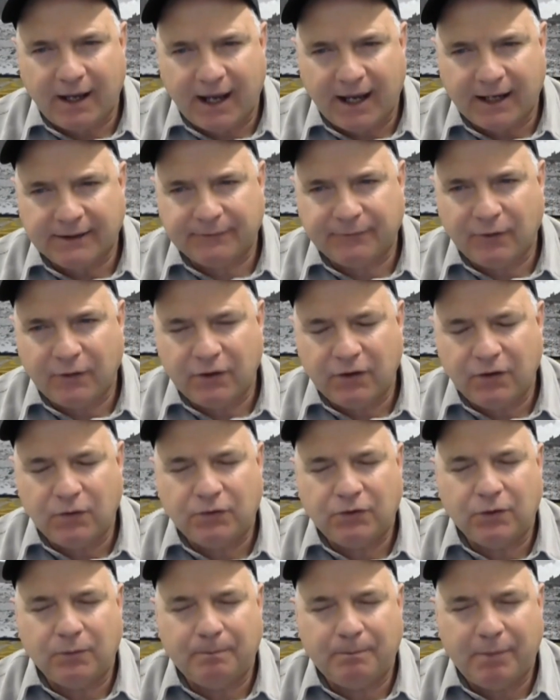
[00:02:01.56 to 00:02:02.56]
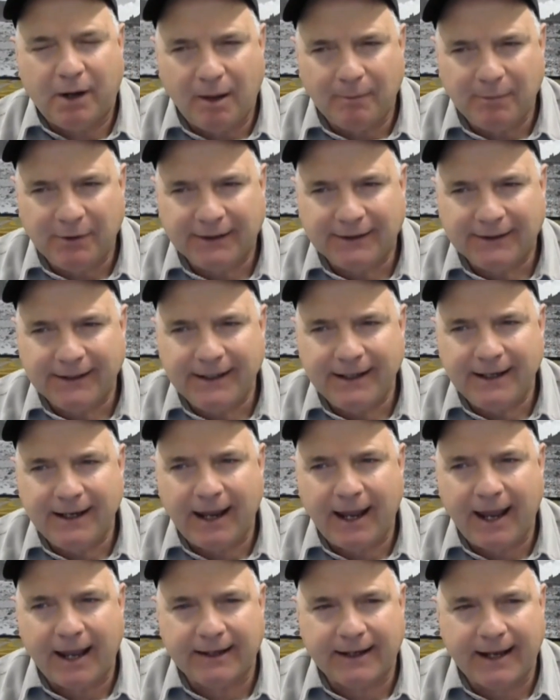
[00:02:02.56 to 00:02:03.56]
ask for you to
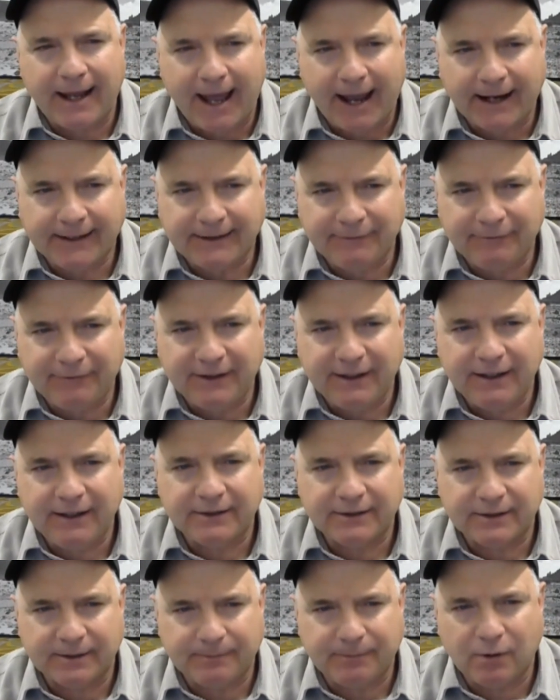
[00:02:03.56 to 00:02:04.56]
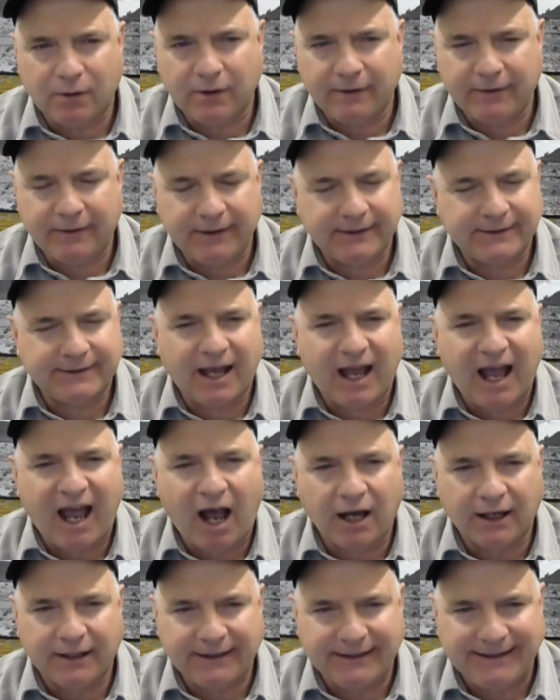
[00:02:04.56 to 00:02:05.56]
publicly and actively support this
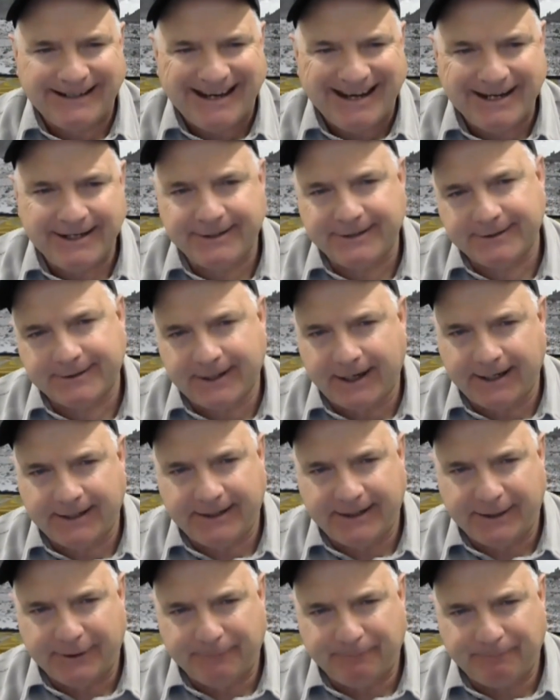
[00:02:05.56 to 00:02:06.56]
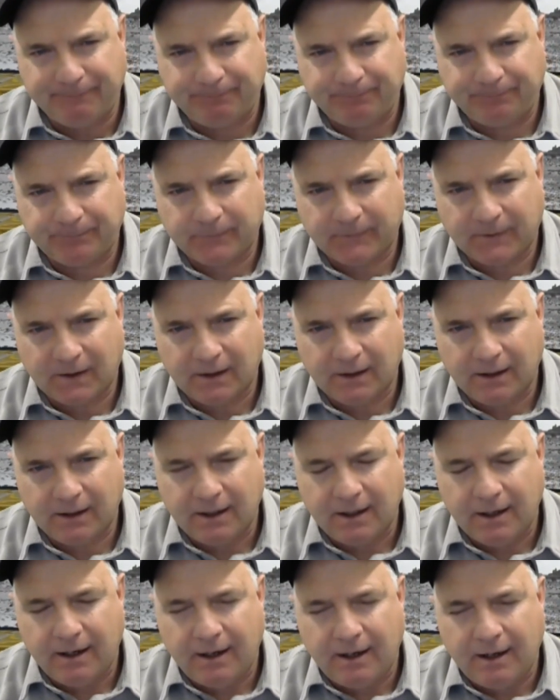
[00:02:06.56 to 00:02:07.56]
audacious idea.
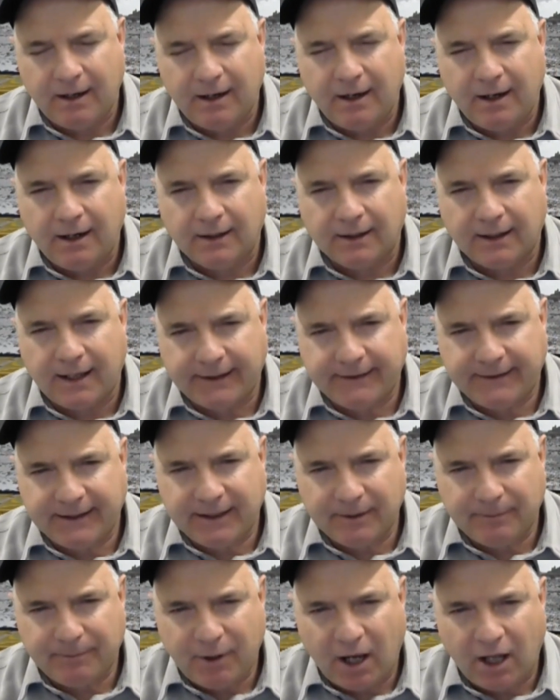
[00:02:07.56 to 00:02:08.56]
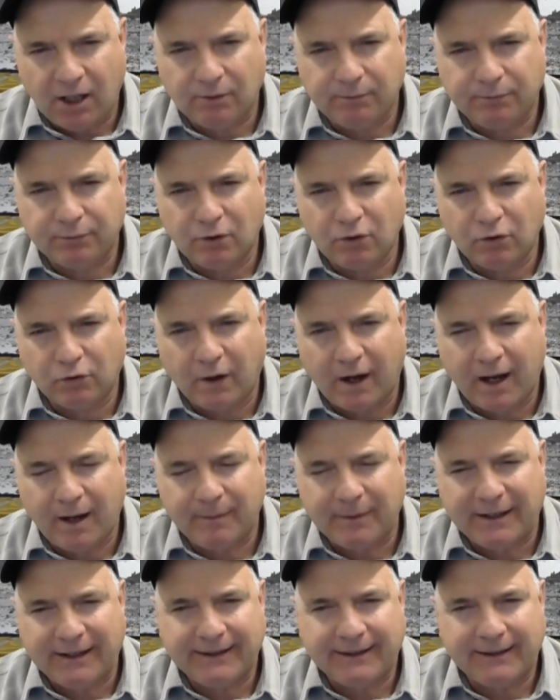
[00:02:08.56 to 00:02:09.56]
Like the Apollo
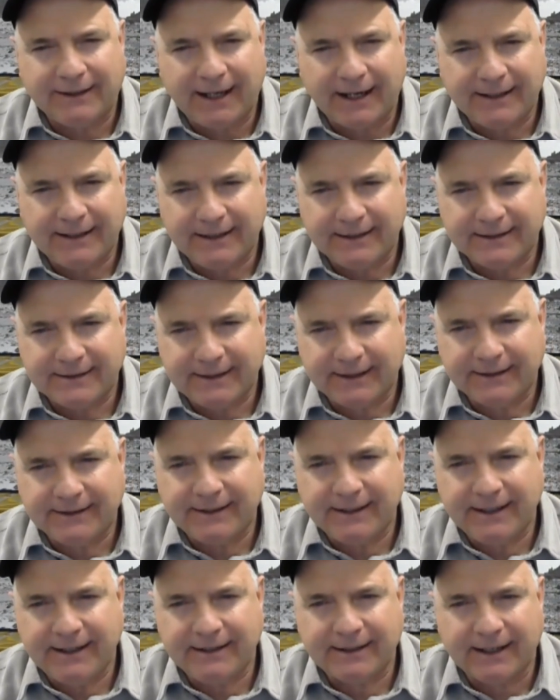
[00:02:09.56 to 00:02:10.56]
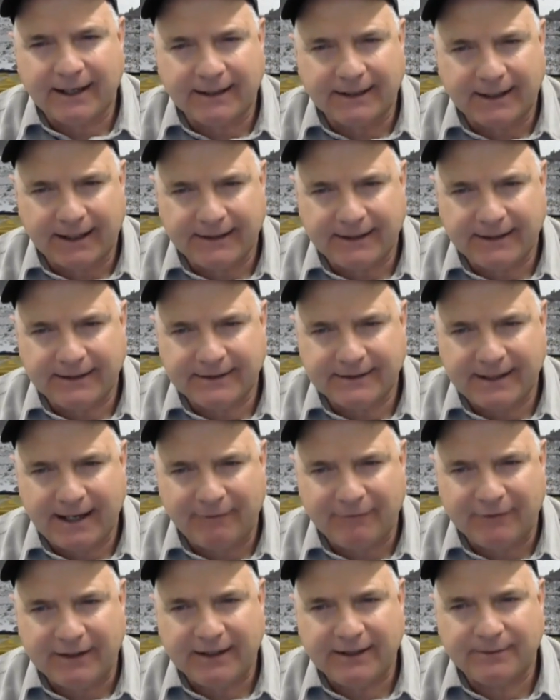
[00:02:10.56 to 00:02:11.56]
program in the 1960s and
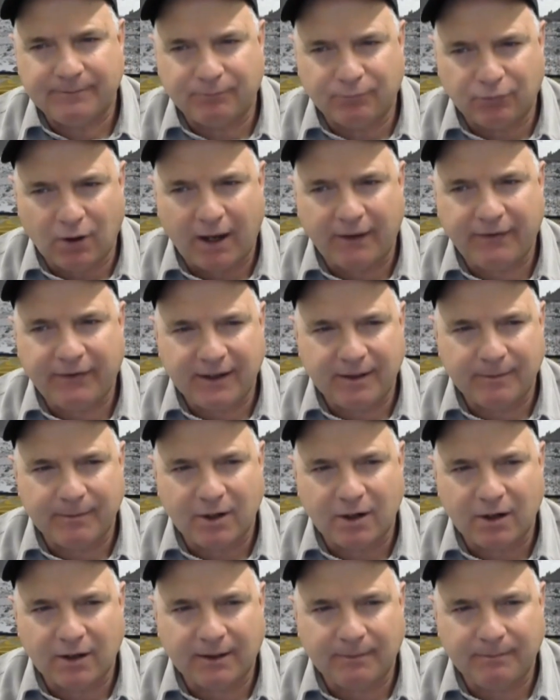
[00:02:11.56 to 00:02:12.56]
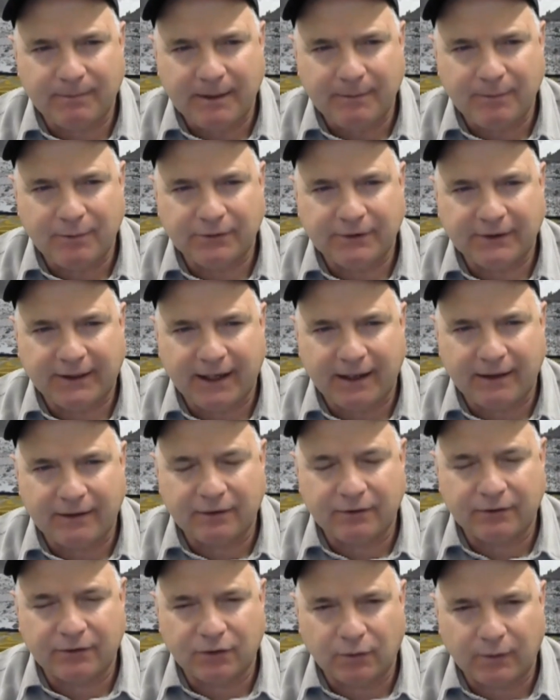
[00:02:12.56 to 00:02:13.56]
1970s brought the American people
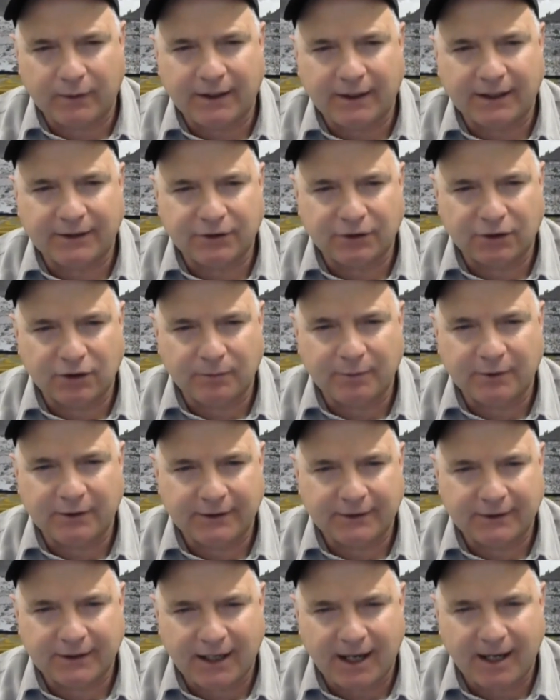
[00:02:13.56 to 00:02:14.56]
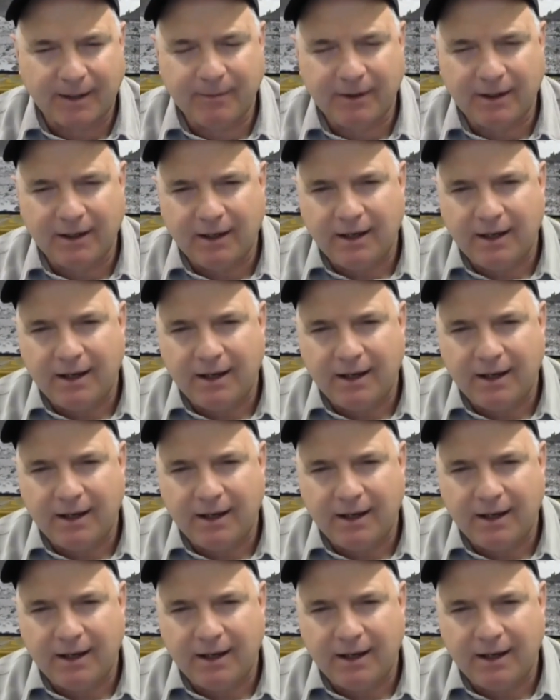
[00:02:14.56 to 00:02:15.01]
together during a turbulent time,